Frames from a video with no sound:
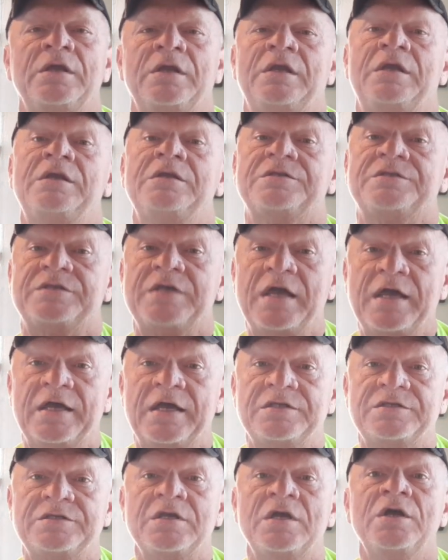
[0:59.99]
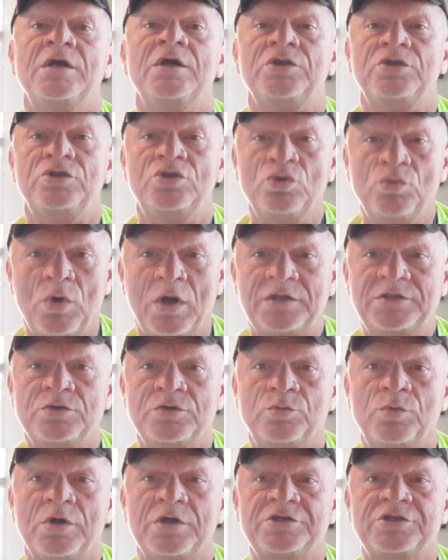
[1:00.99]
He says, you want to
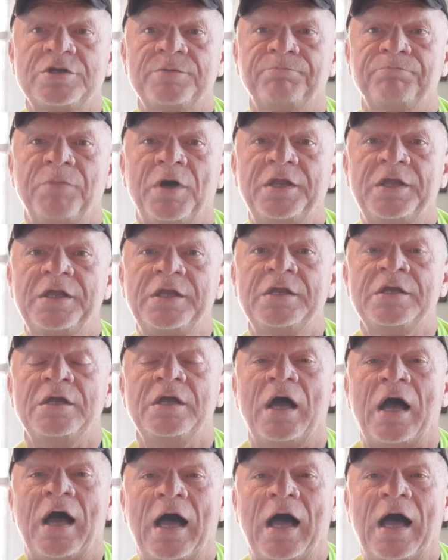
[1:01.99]
worship money?